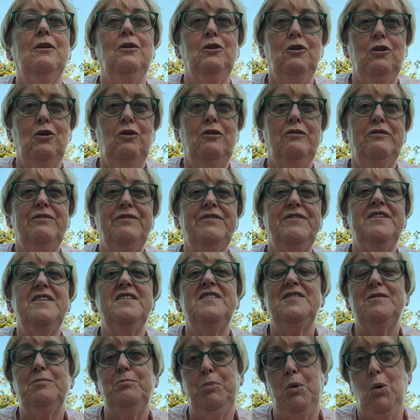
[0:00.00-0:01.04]
love, the
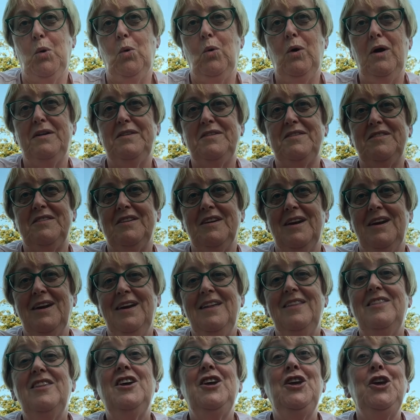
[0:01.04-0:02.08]
support
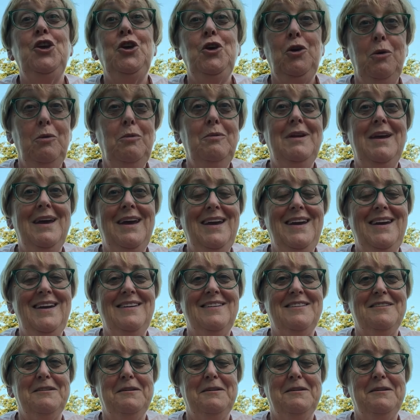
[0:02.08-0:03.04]
that you need.